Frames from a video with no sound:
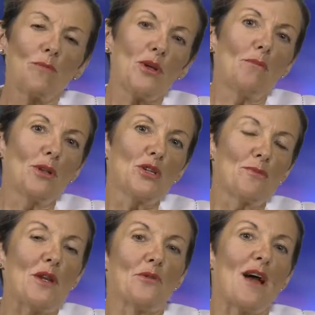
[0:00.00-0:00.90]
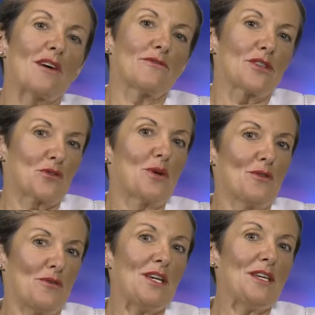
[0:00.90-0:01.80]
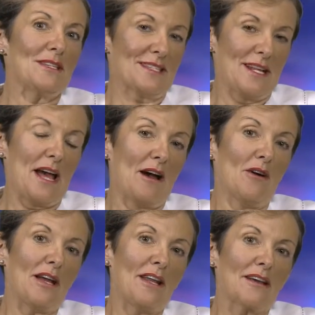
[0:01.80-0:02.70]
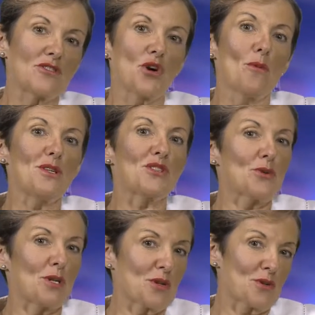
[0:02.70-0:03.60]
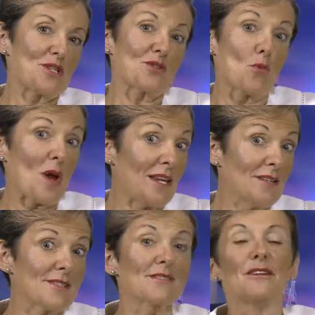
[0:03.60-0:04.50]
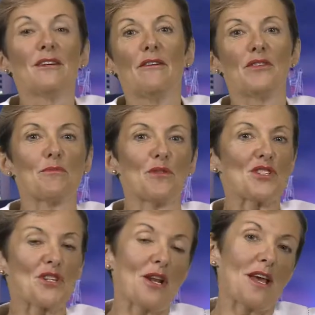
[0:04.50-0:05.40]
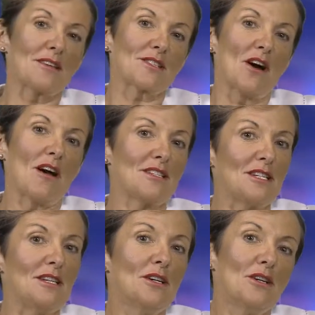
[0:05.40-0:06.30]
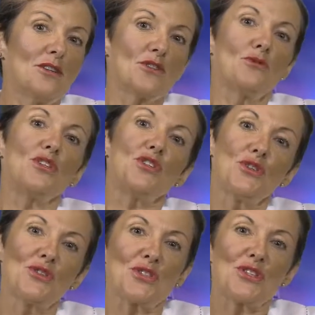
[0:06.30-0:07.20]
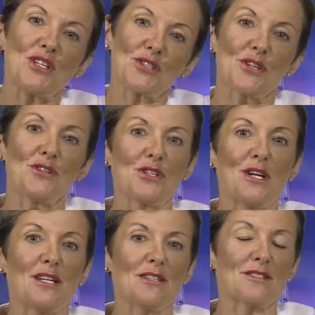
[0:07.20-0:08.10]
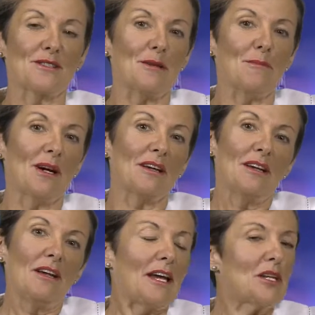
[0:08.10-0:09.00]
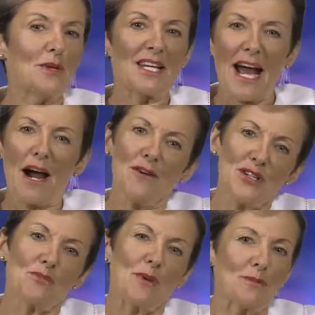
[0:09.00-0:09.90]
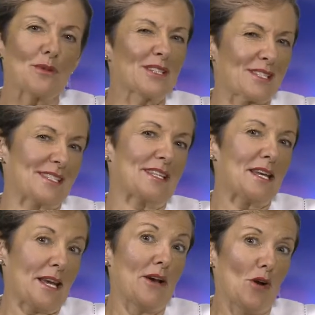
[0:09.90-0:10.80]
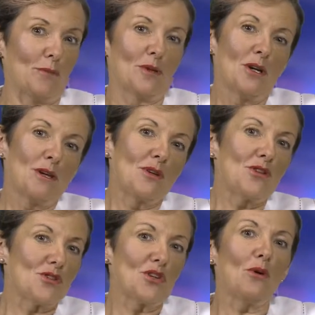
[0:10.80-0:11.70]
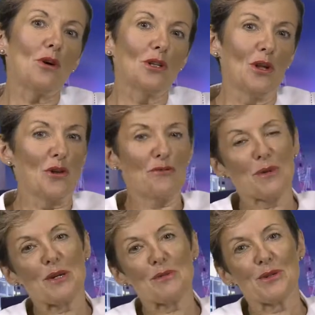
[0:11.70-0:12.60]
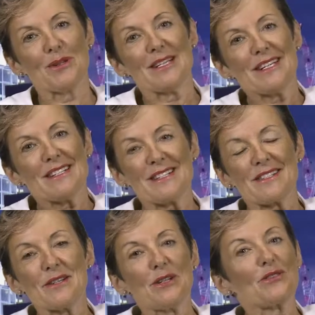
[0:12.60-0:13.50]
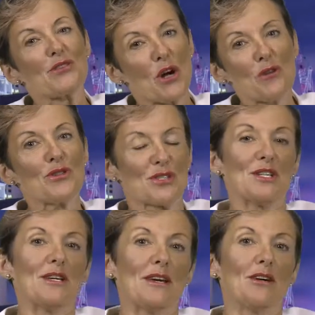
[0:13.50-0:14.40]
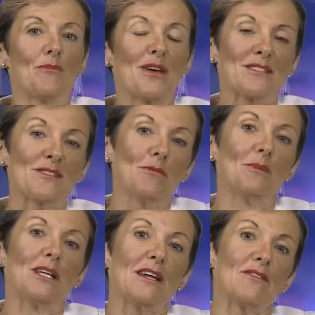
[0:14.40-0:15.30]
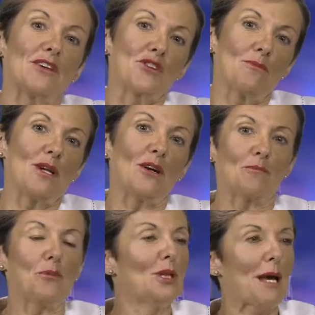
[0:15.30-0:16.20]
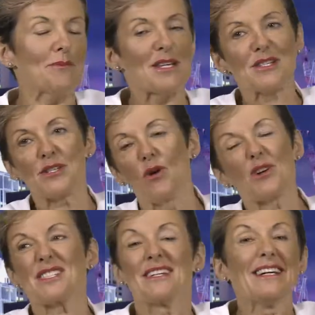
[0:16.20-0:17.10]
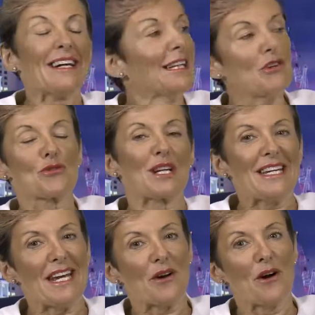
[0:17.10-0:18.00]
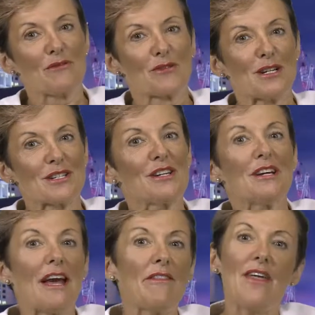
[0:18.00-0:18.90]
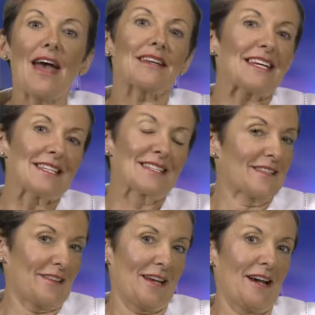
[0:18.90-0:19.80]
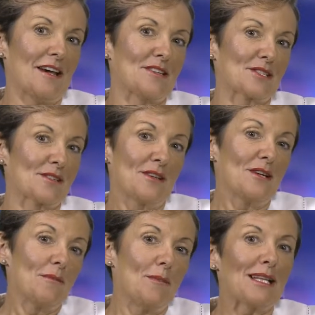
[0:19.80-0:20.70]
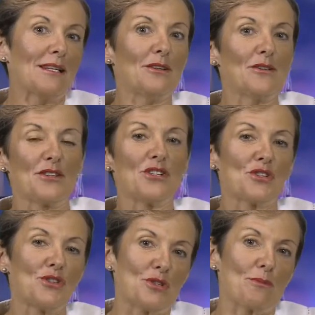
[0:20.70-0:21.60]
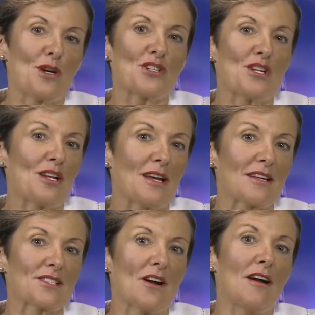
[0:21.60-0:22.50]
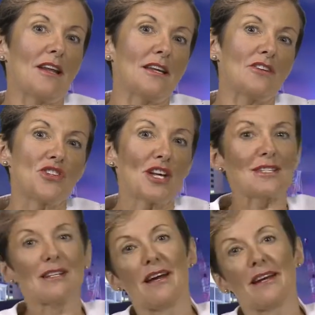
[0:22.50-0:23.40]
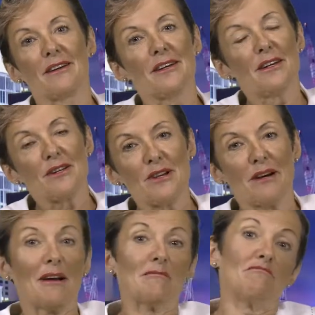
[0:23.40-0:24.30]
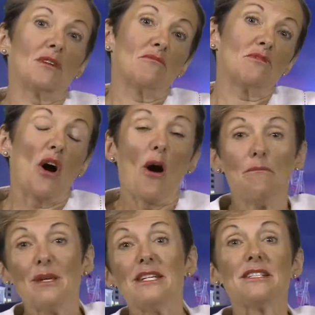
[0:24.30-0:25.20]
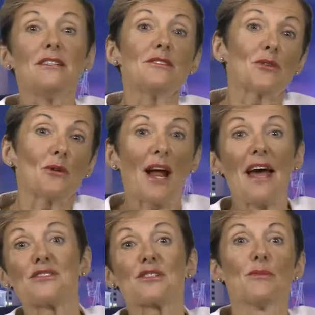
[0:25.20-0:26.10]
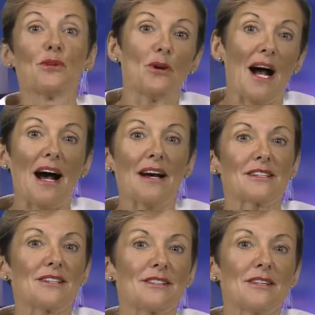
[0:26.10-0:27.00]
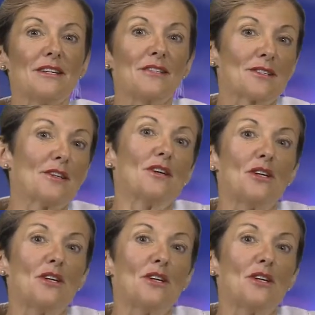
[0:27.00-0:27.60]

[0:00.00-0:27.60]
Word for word: Look, Beyond Blue's been around for twelve years now, and our job is to increase awareness of depression and anxiety, to reduce the associated stigma, and to encourage people to seek help. Because, you know, a lot of people still don't seek help. They still believe they should be able to pull up their socks and literally get over it. And that isn't the case. Mental health issues, depression and anxiety are just like Um, diabetes or asthma or heart disease.